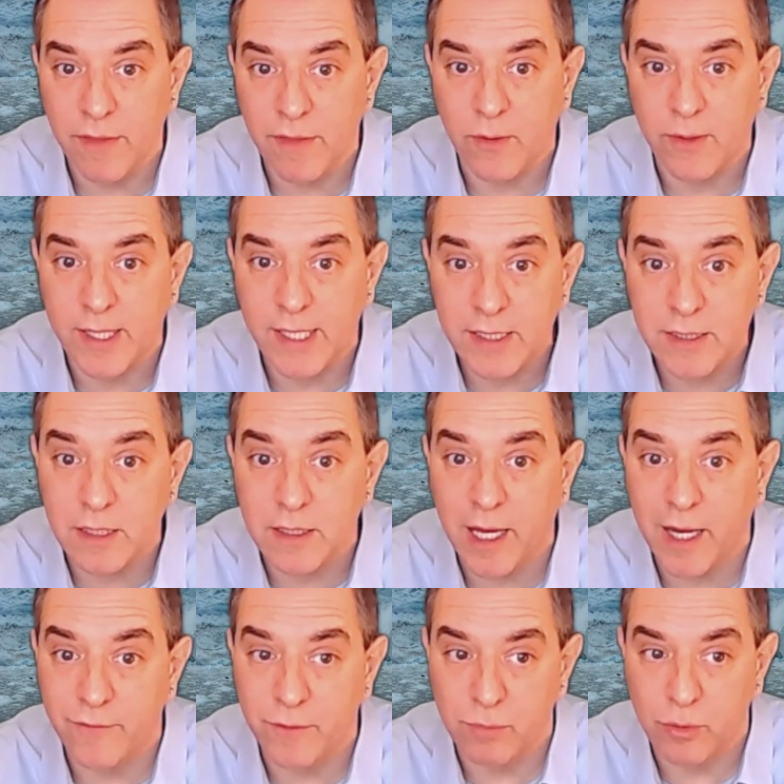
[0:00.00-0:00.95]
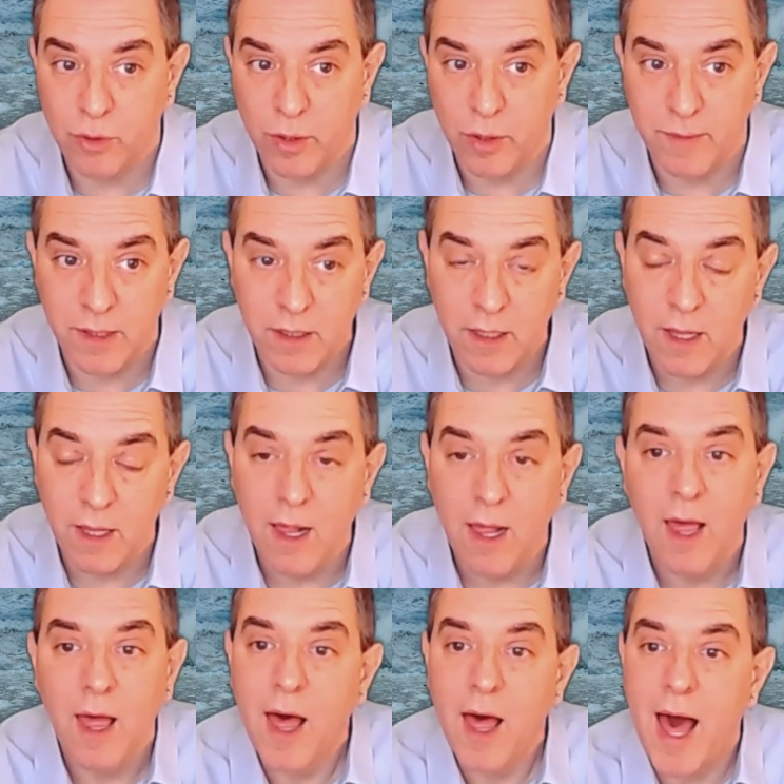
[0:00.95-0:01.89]
There is a lot of employment.
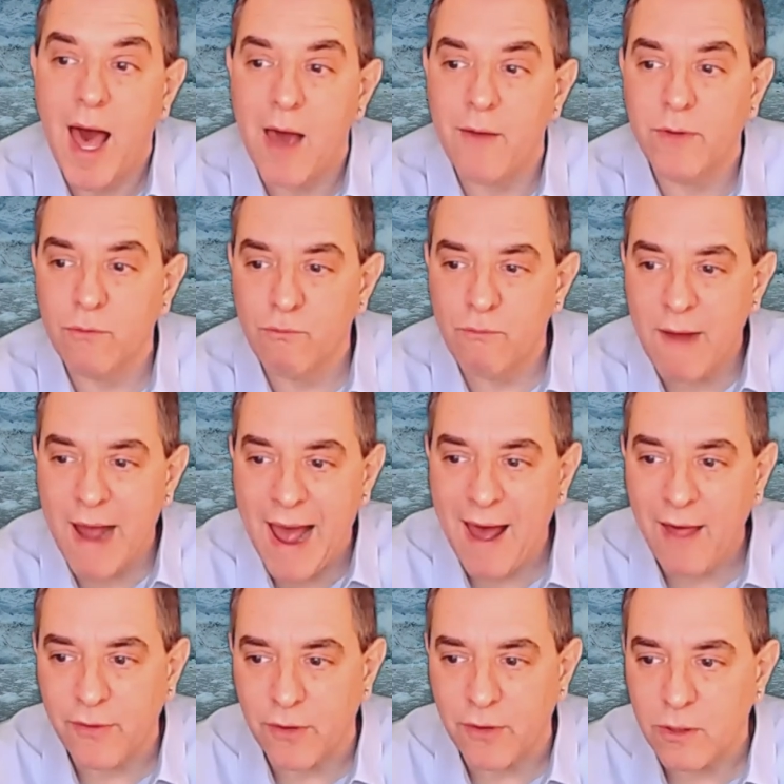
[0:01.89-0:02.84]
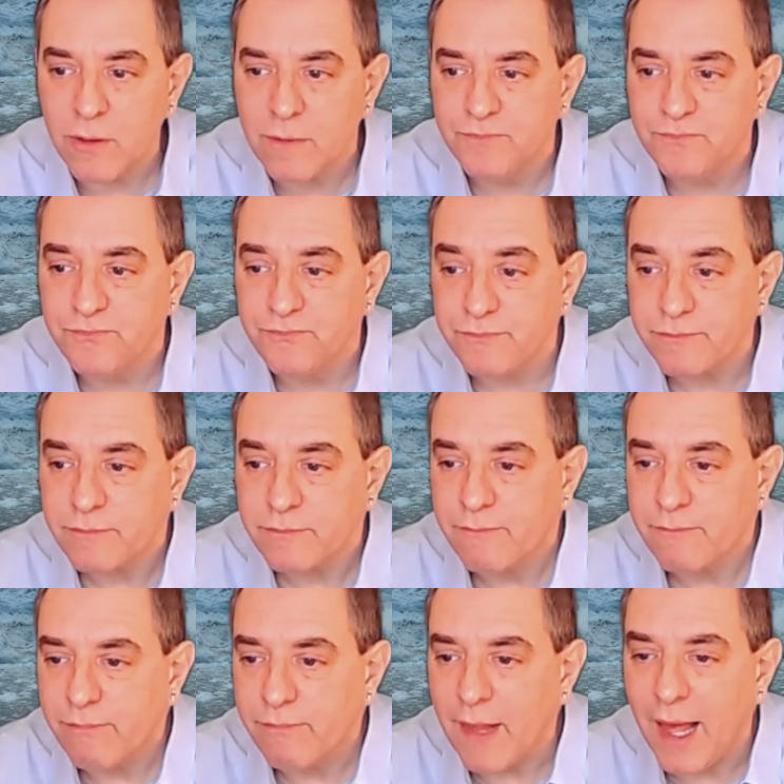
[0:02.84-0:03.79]
I would rather
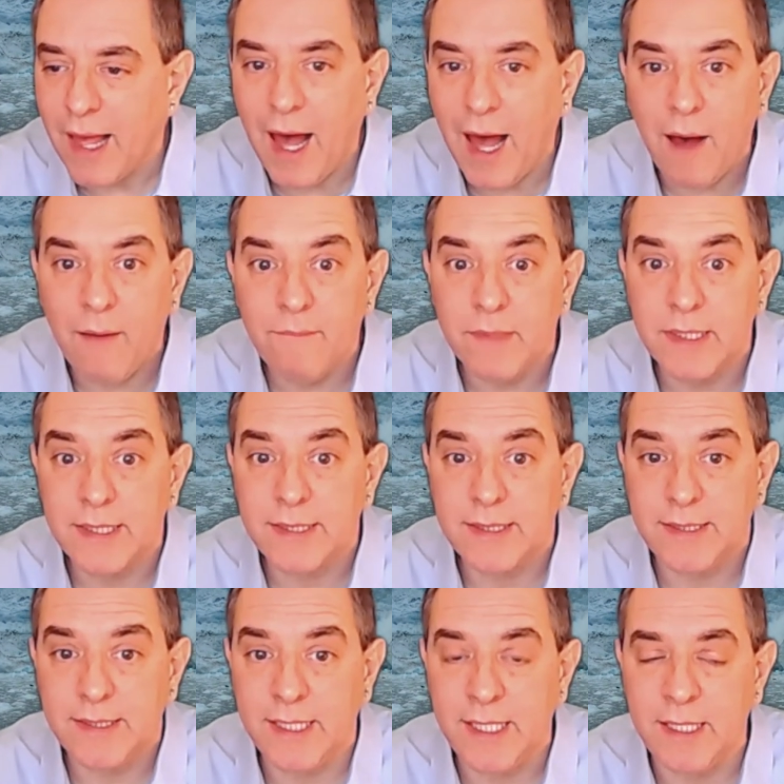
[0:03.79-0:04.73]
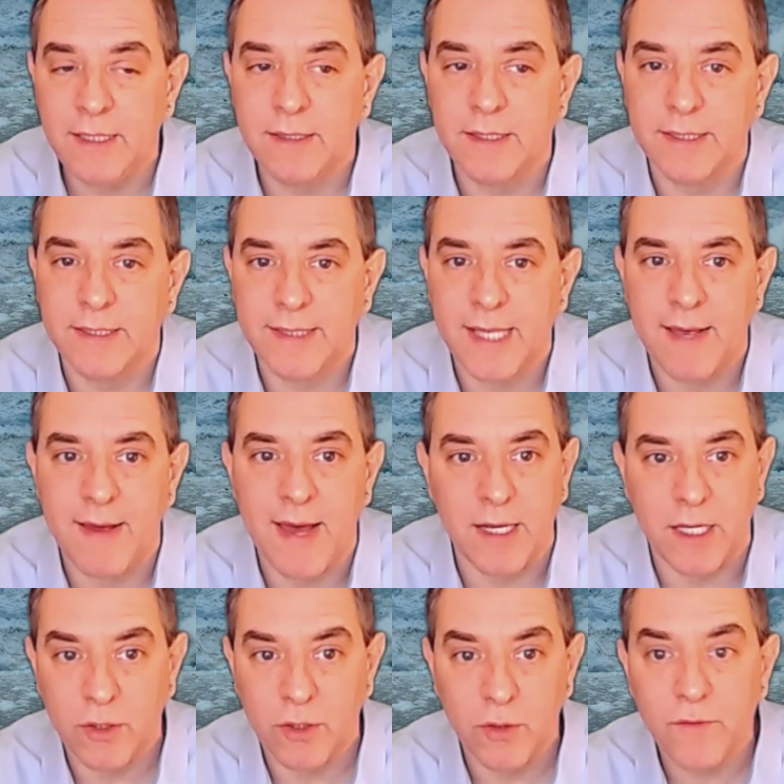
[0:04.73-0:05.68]
see the same,
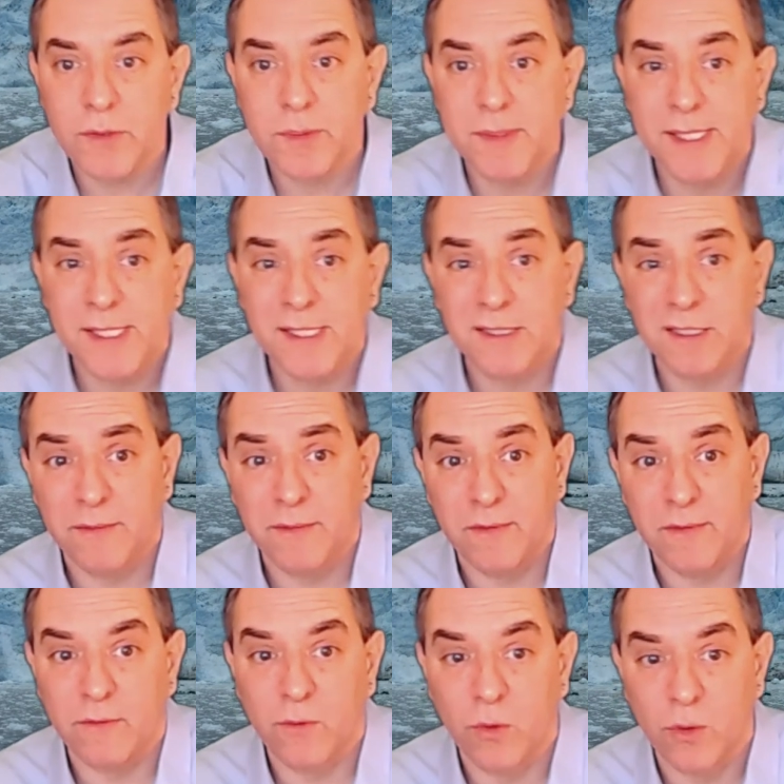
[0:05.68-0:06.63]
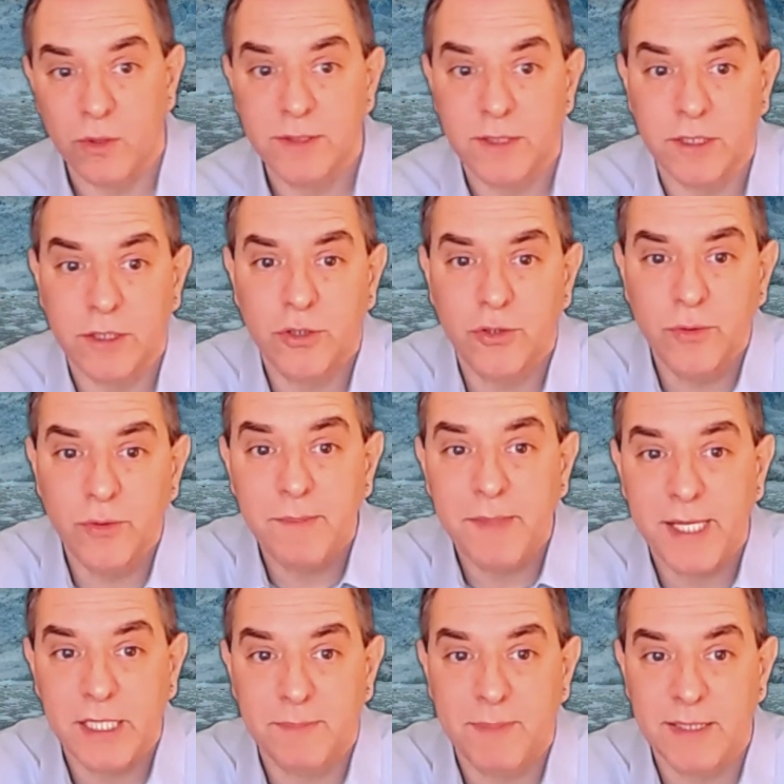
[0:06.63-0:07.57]
and universal basic income, of course, is an
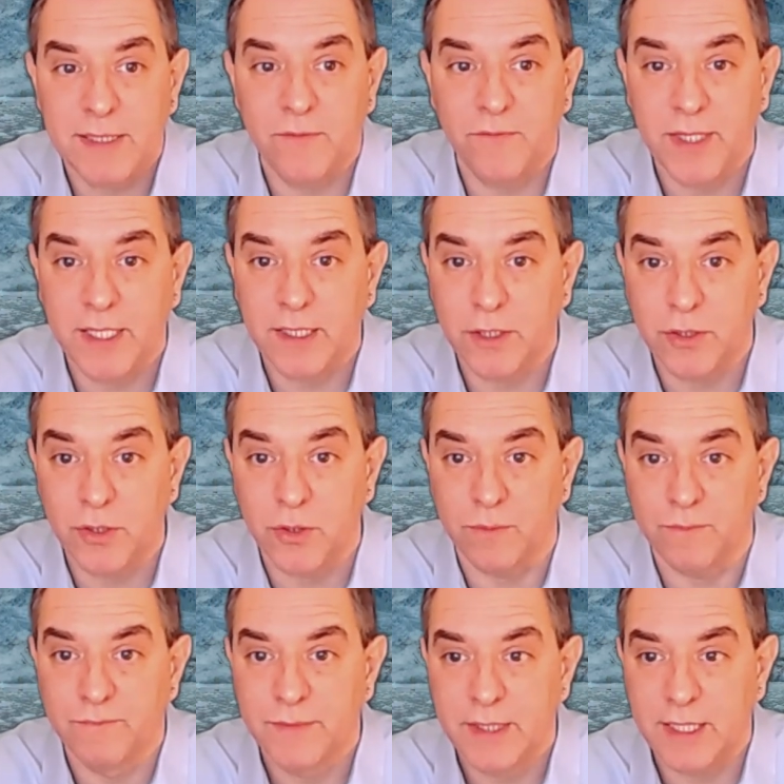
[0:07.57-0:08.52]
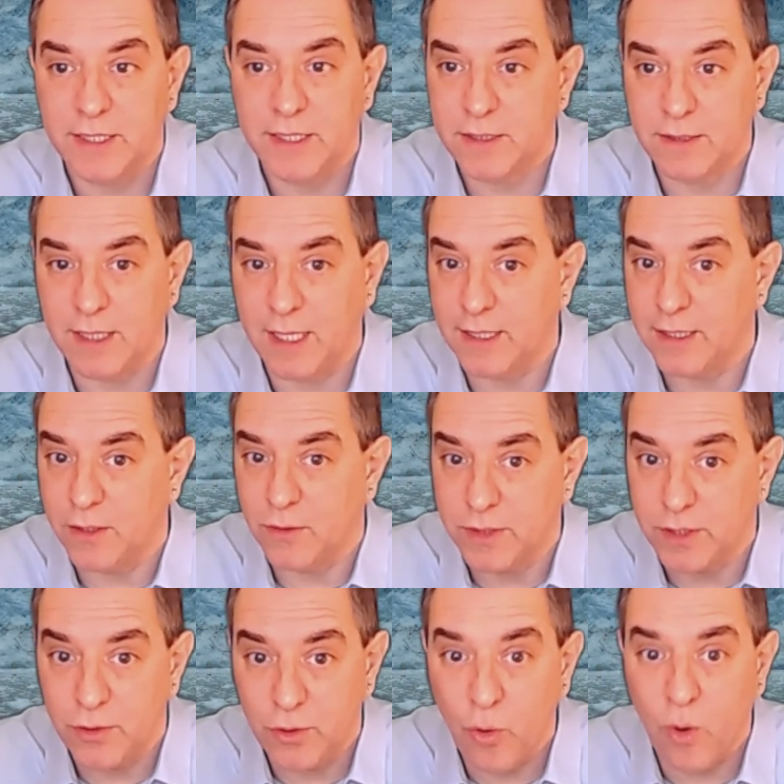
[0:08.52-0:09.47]
extremely expensive thing to do. It's an
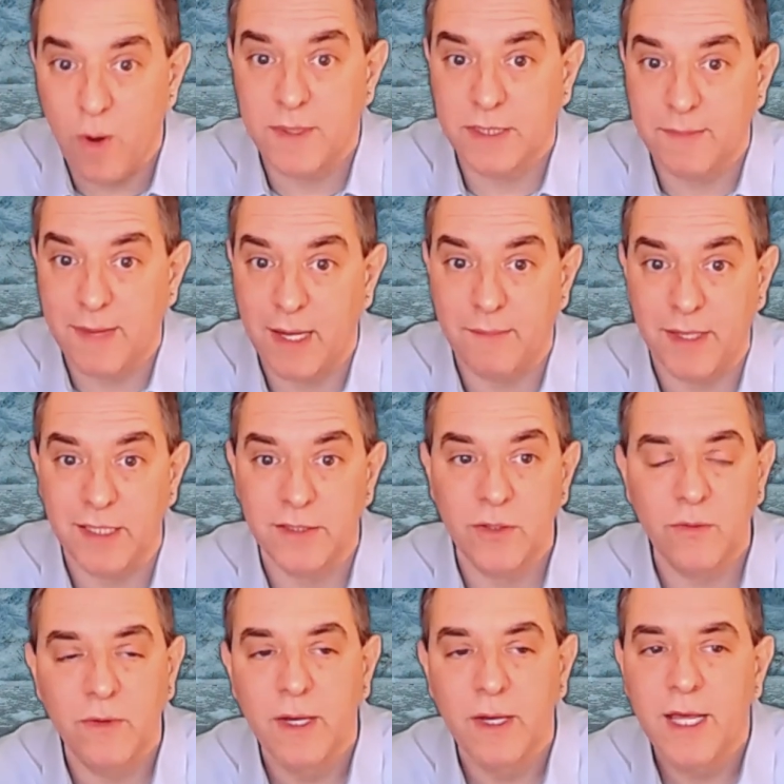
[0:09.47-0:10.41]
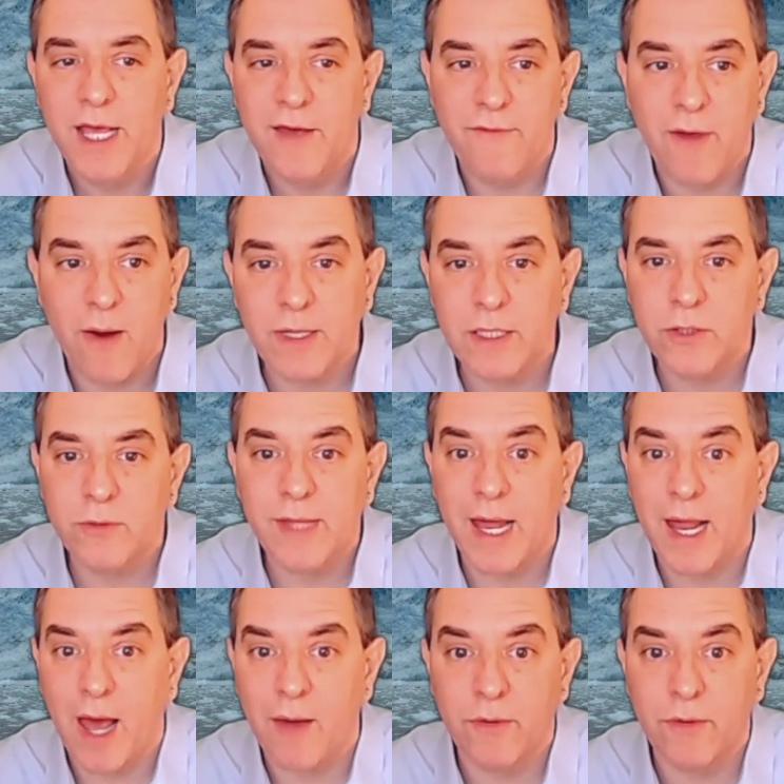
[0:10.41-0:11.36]
enormous amount of money. So if I were going to do
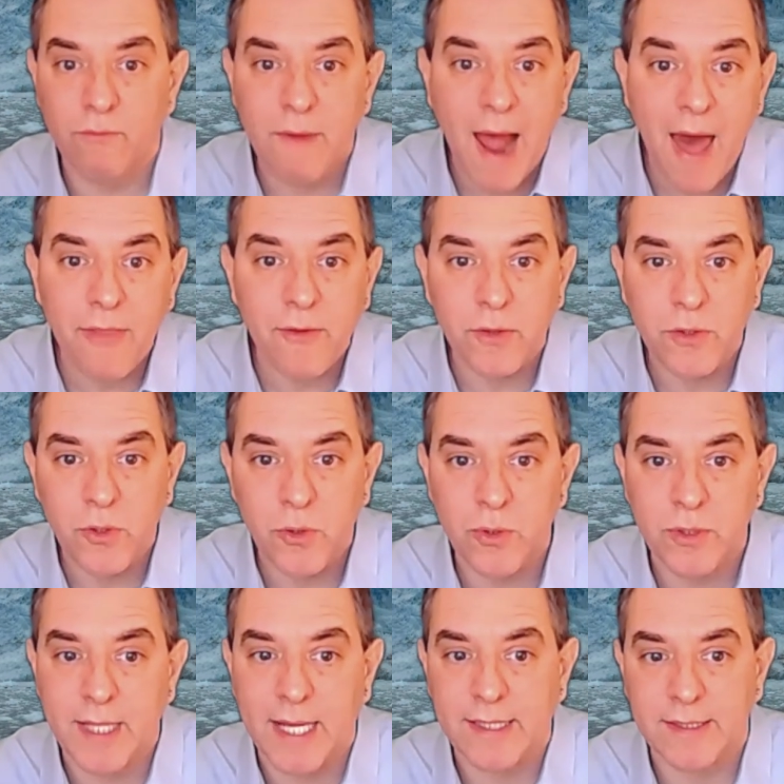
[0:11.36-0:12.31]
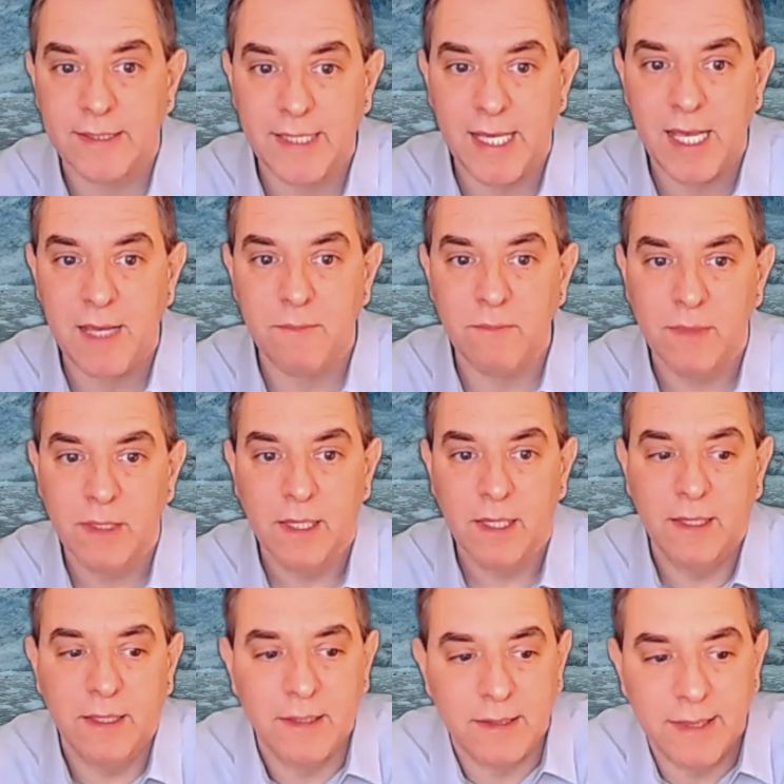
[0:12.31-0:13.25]
that, I would rather use that same
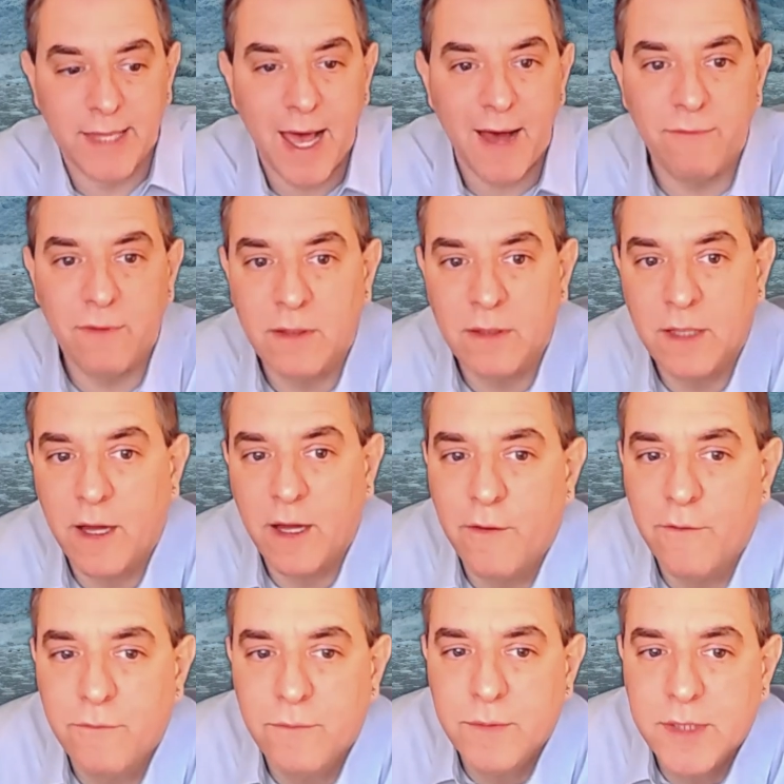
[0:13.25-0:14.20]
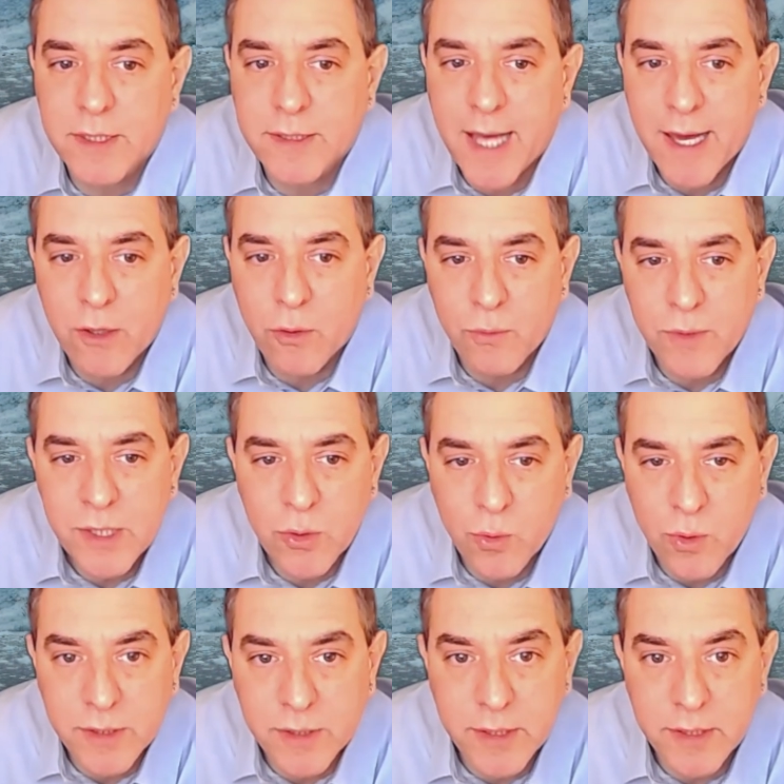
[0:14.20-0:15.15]
level of societal
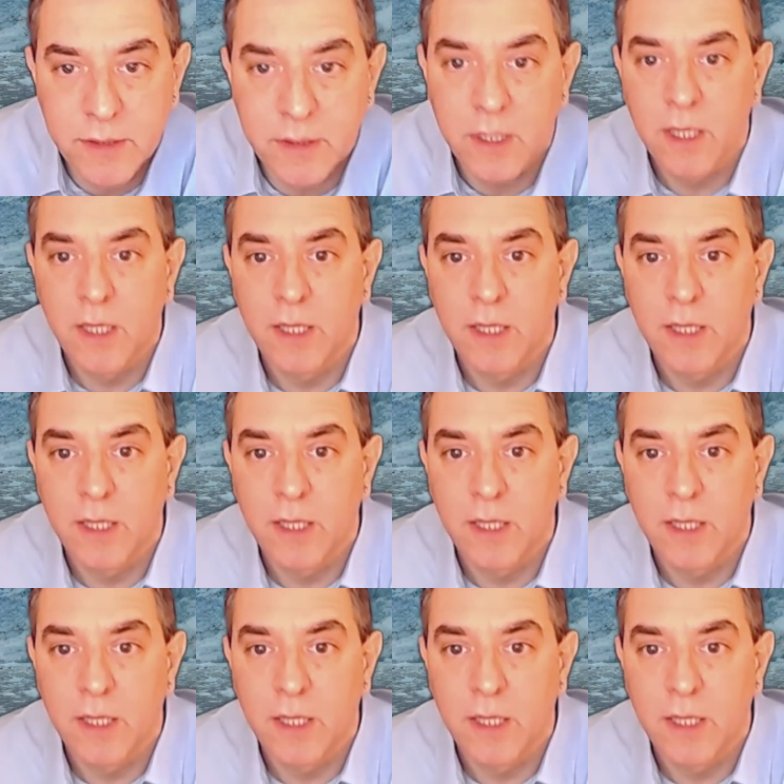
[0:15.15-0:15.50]
resources